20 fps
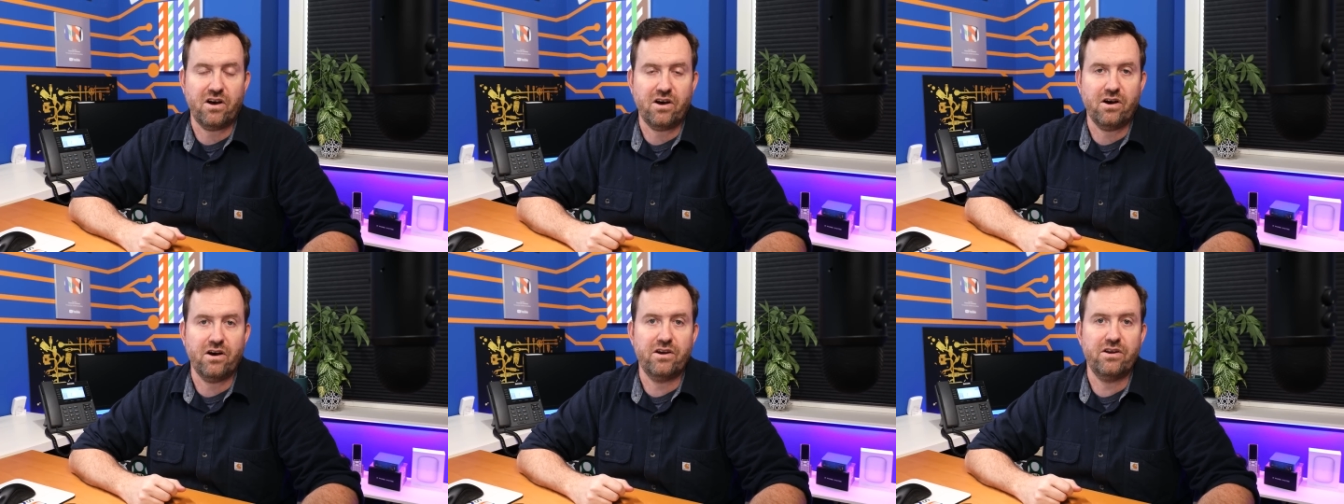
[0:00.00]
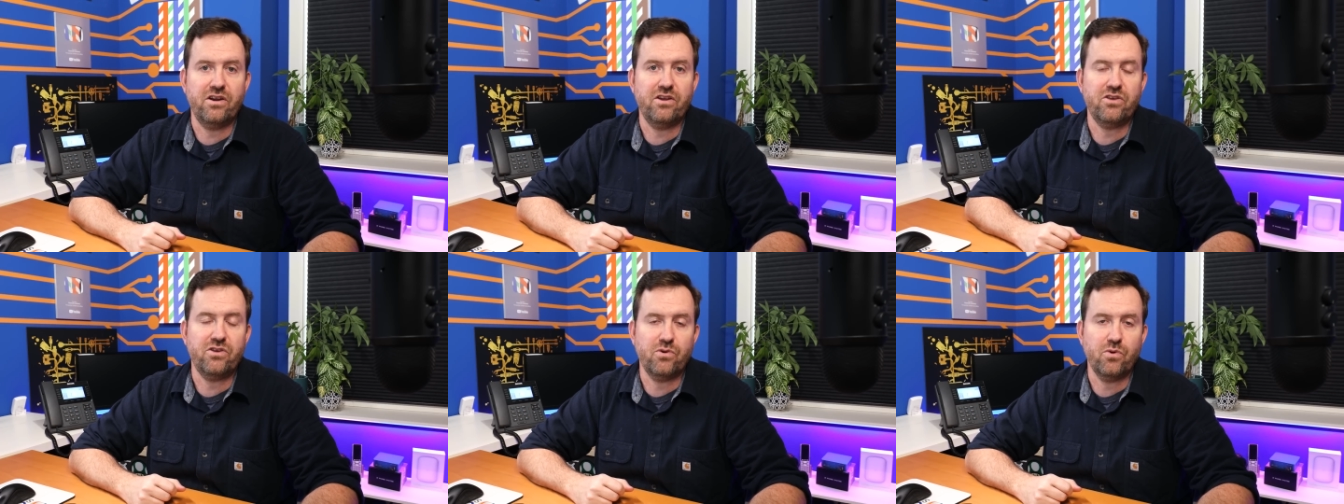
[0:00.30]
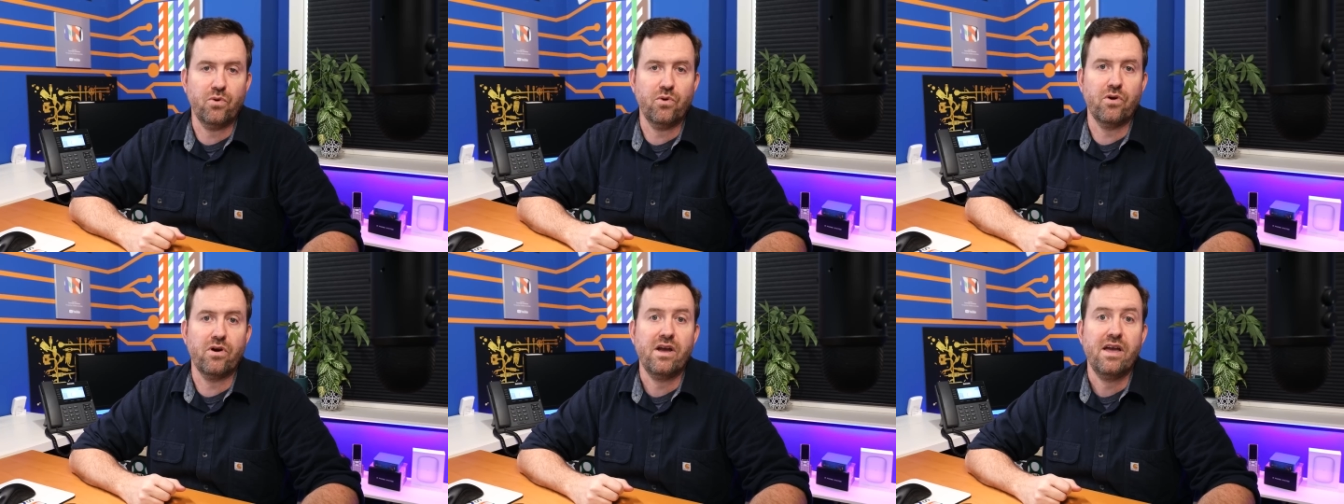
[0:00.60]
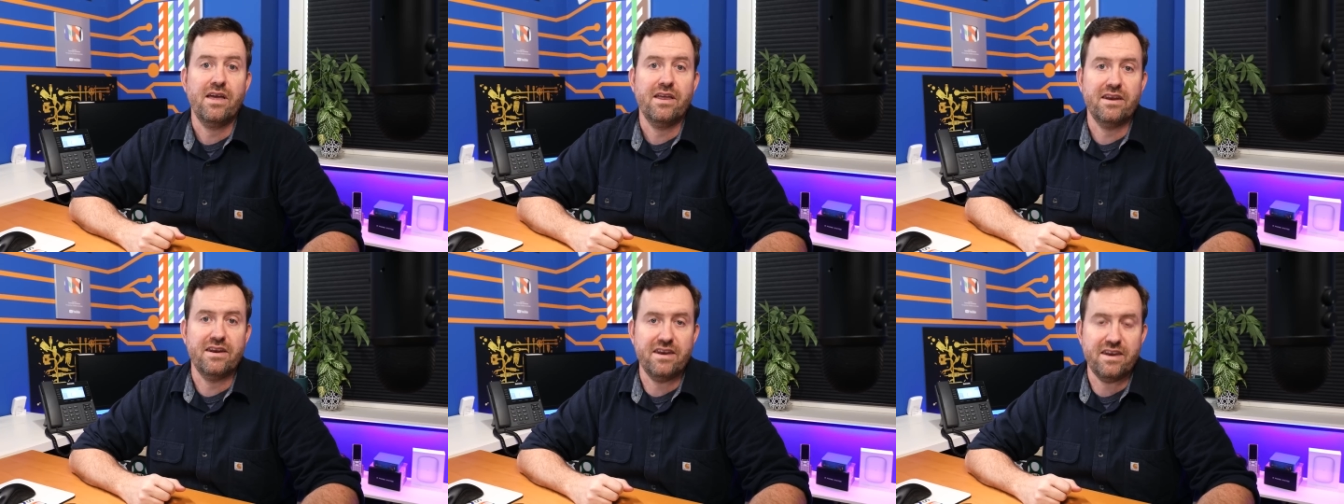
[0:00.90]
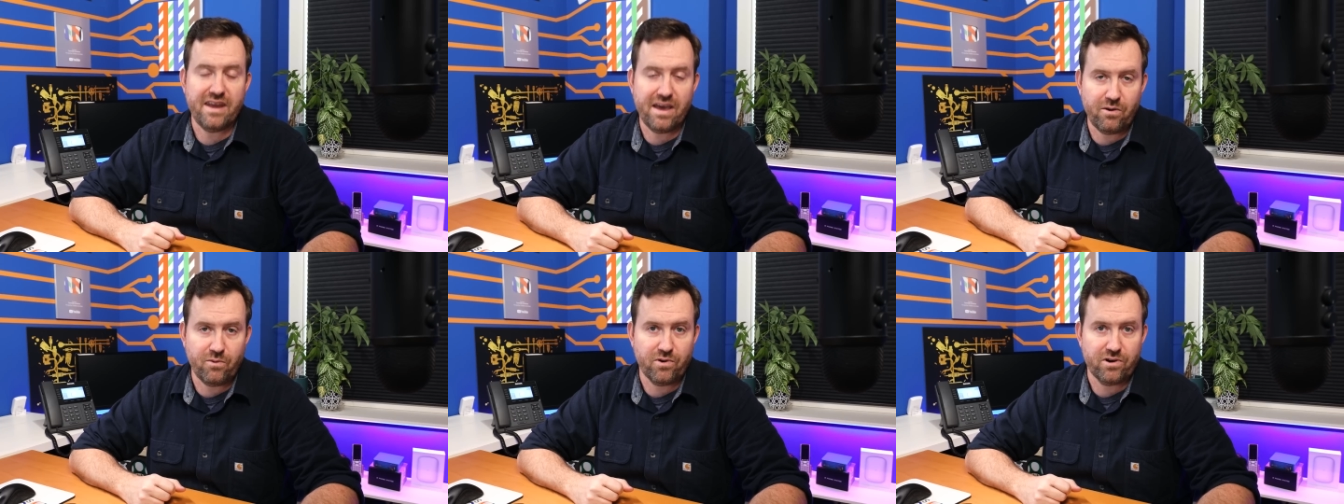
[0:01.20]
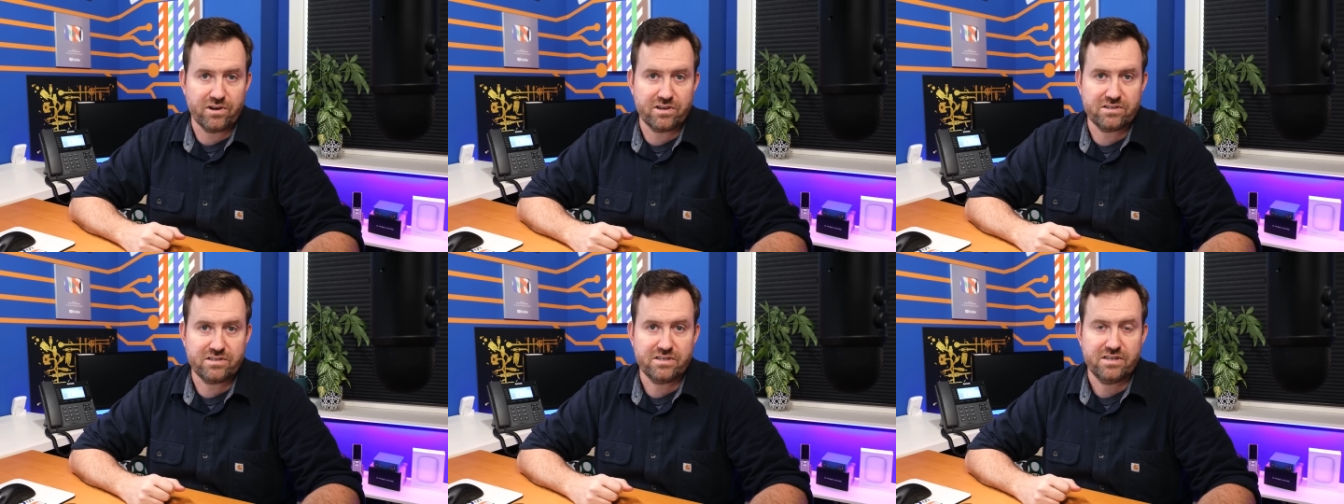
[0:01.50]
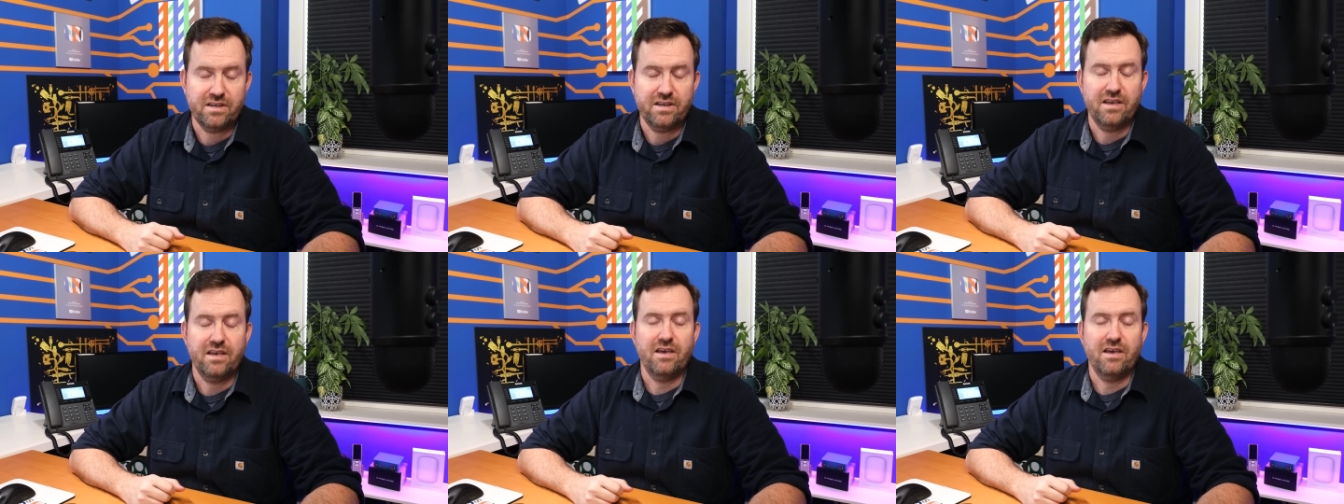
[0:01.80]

on your networks.